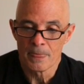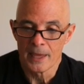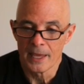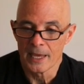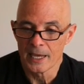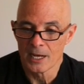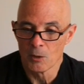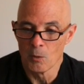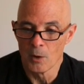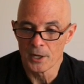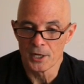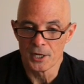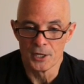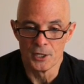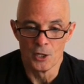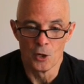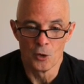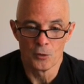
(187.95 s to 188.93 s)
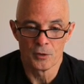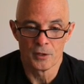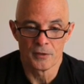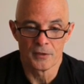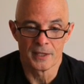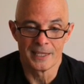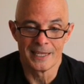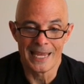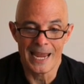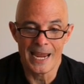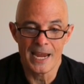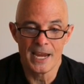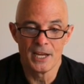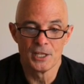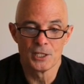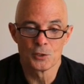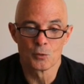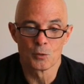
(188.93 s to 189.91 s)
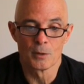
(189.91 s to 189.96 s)
And I want you to note that the
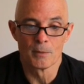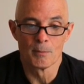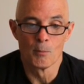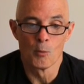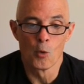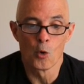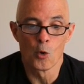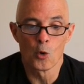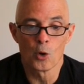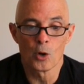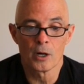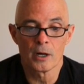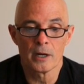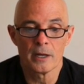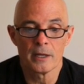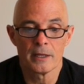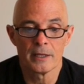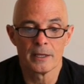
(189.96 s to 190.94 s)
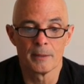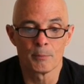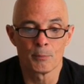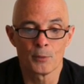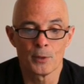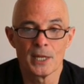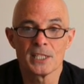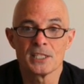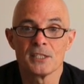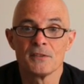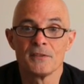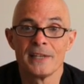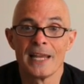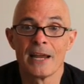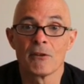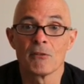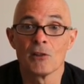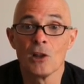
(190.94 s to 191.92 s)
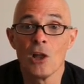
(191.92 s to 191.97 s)
gains were more impressive
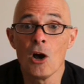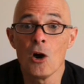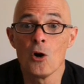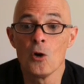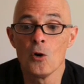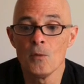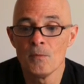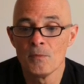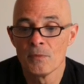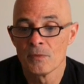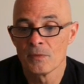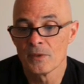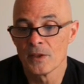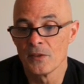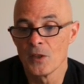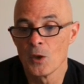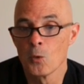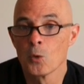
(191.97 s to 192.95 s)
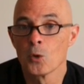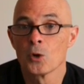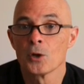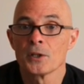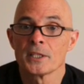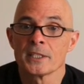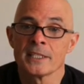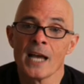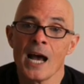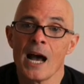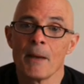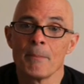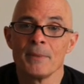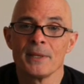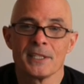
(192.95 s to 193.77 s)
down low than they were at the top.